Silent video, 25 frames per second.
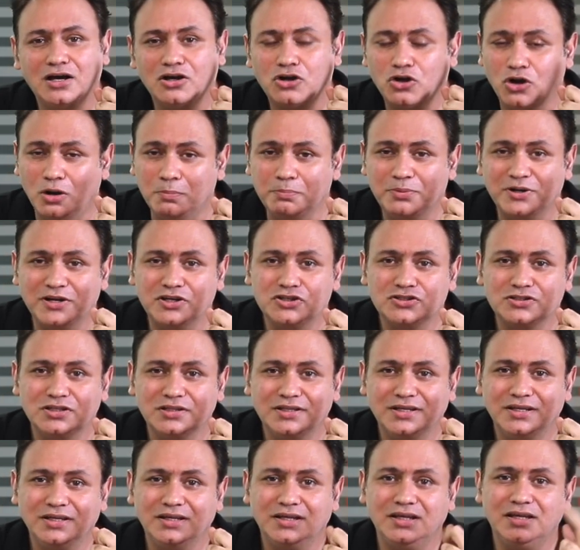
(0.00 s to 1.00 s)
computational
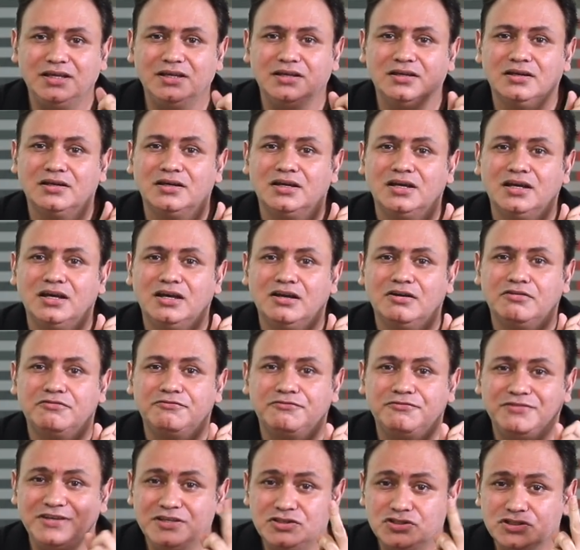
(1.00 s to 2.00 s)
thinking,
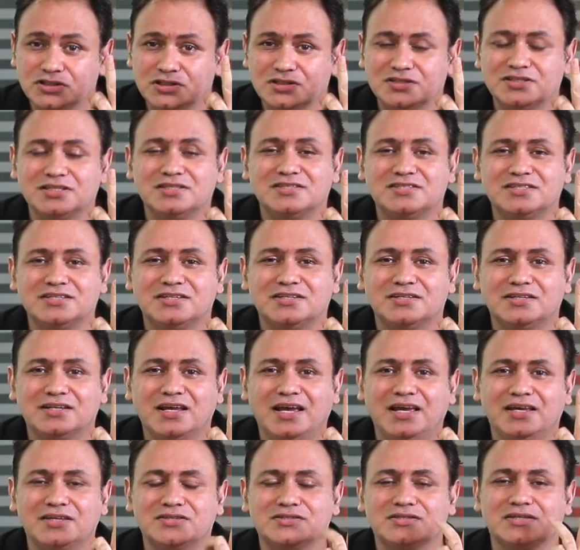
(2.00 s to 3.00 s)
features and
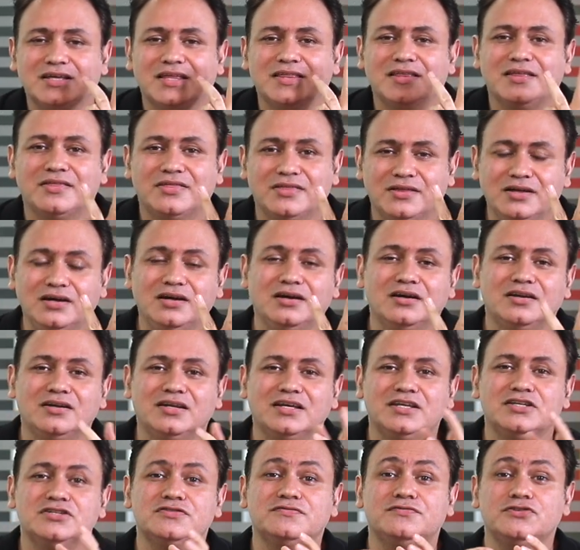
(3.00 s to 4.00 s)
syntax, and the third
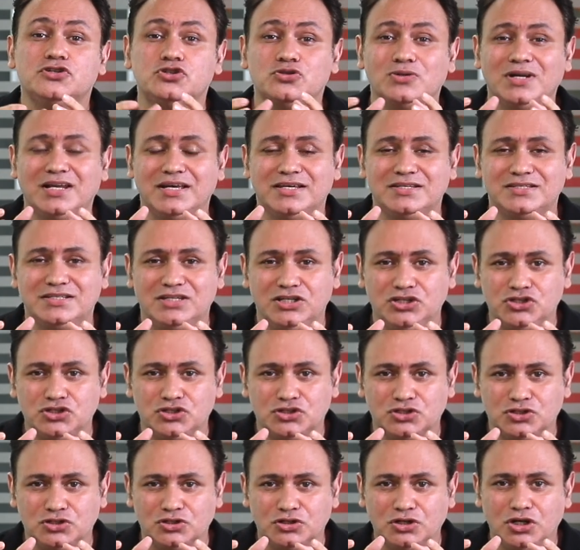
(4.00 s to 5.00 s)
is
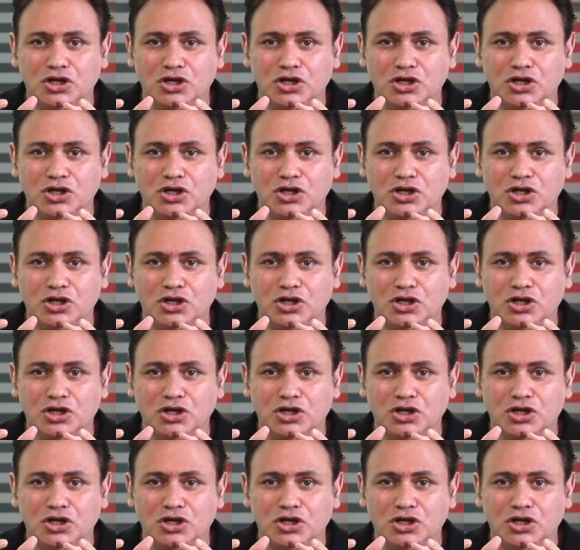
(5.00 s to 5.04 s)
visualization,